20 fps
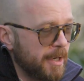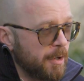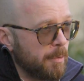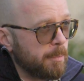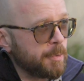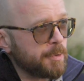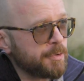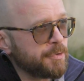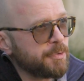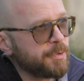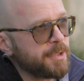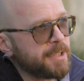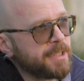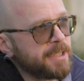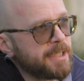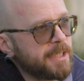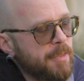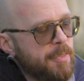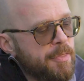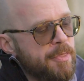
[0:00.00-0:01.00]

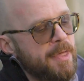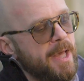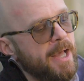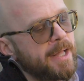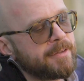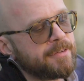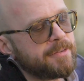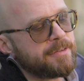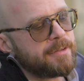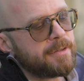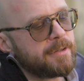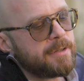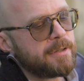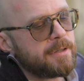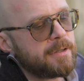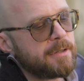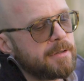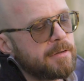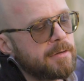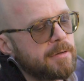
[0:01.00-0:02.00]
opportunity, that
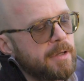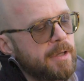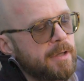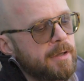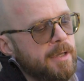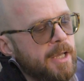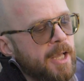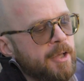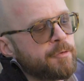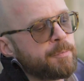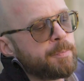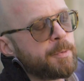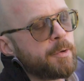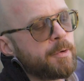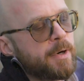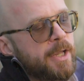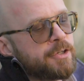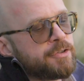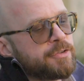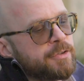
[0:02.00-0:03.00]

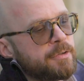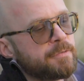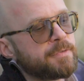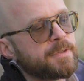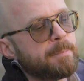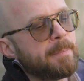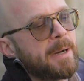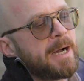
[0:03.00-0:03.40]
exploration of the